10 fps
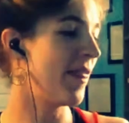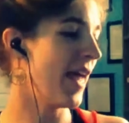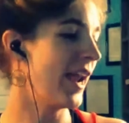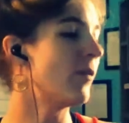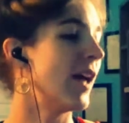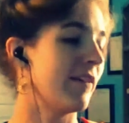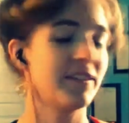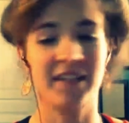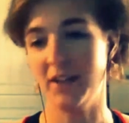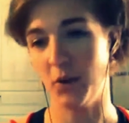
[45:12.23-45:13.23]
that I will have to
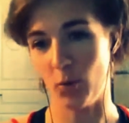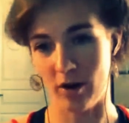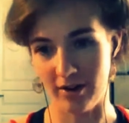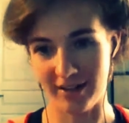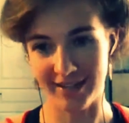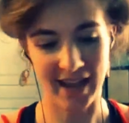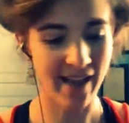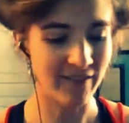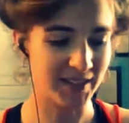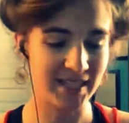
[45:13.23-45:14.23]
take your word because I
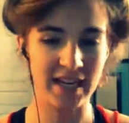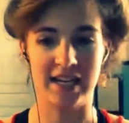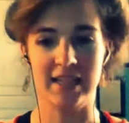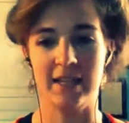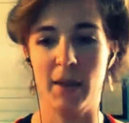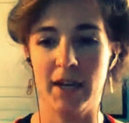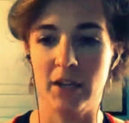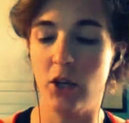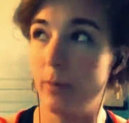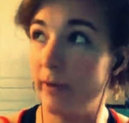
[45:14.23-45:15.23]
haven't seen anything made in
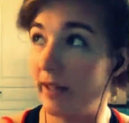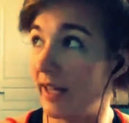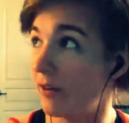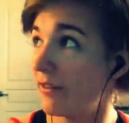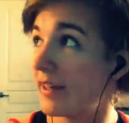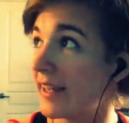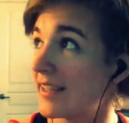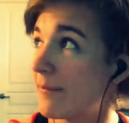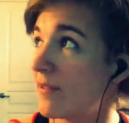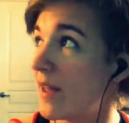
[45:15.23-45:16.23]
Cuba, I don't think,
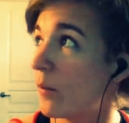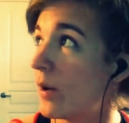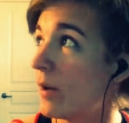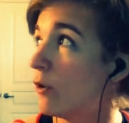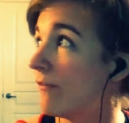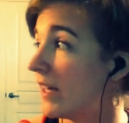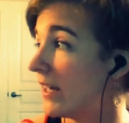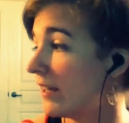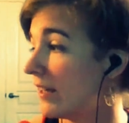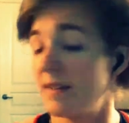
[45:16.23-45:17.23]
except for that one
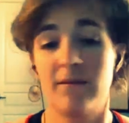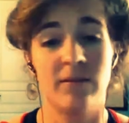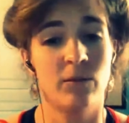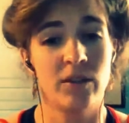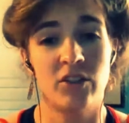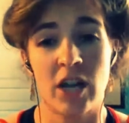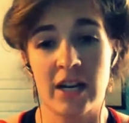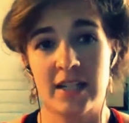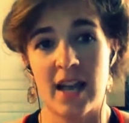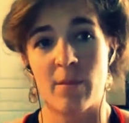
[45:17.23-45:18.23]
movie with
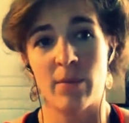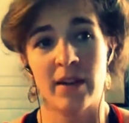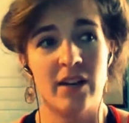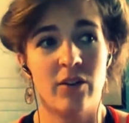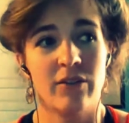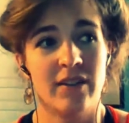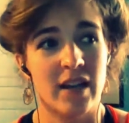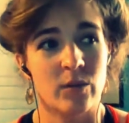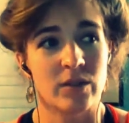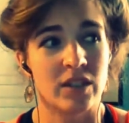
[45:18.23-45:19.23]
Johnny Depp, and I don't think
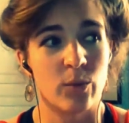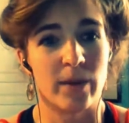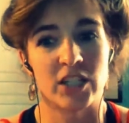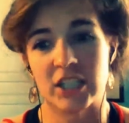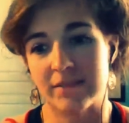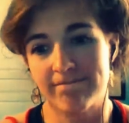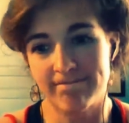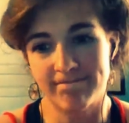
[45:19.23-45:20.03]
that was low budget.